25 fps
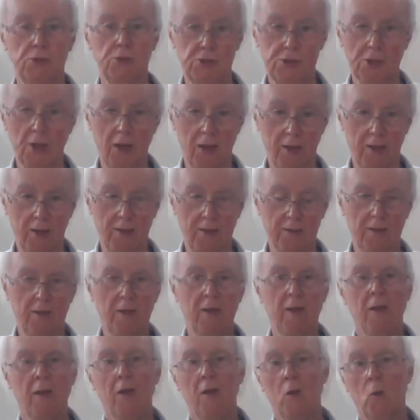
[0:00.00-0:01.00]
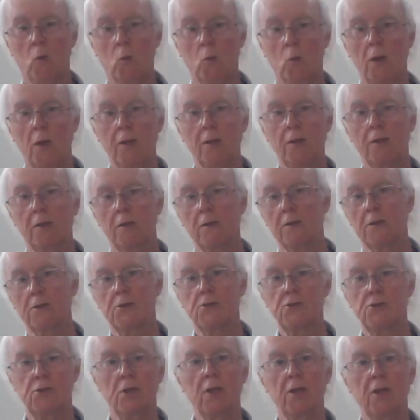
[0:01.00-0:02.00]
should shine, where you
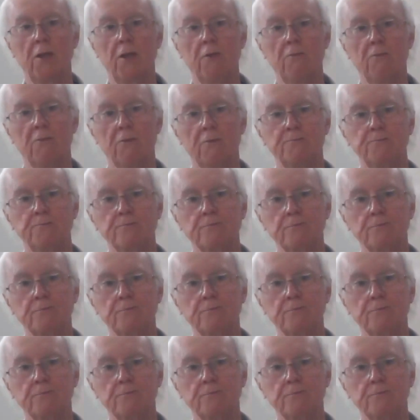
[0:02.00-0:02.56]
can achieve,